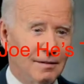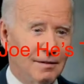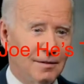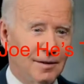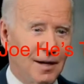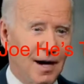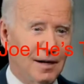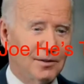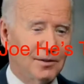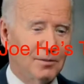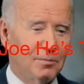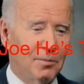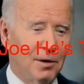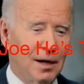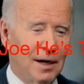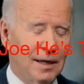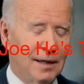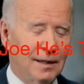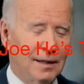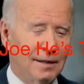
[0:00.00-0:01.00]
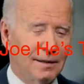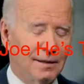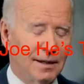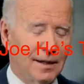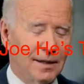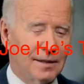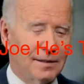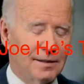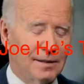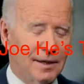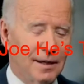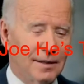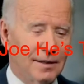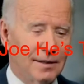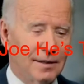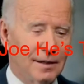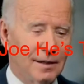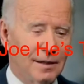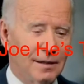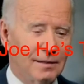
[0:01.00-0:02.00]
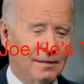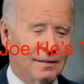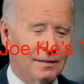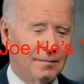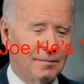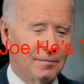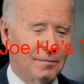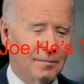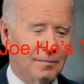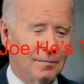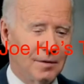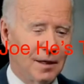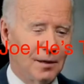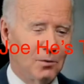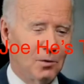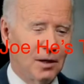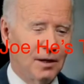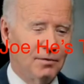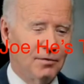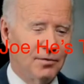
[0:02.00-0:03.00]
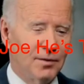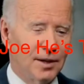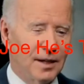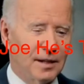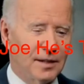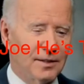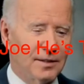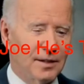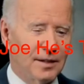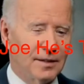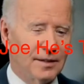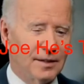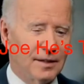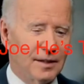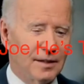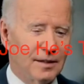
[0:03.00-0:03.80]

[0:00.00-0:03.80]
Dr. Biden thinks that, my wife thinks that,